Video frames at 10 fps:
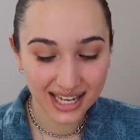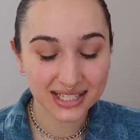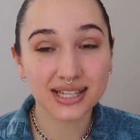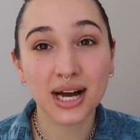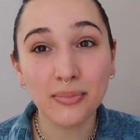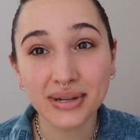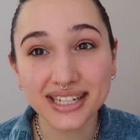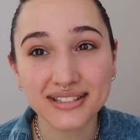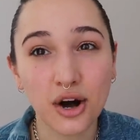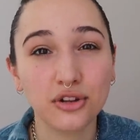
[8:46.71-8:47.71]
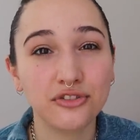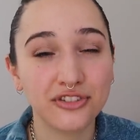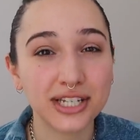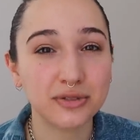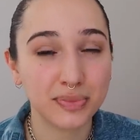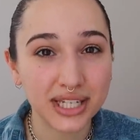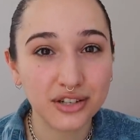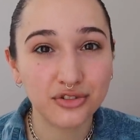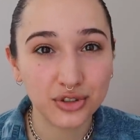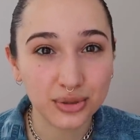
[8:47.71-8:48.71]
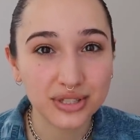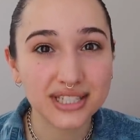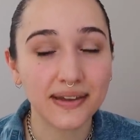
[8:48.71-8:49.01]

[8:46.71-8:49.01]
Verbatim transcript: So the company is called Fit Pea Foods,